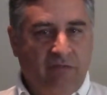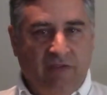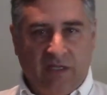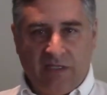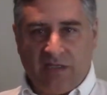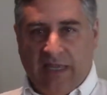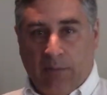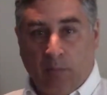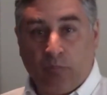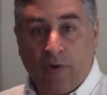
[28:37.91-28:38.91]
feeling that they
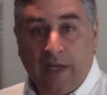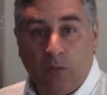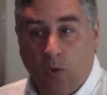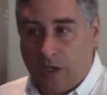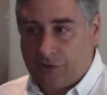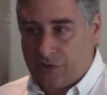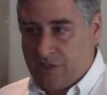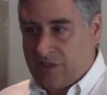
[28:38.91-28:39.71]
were brainwashers,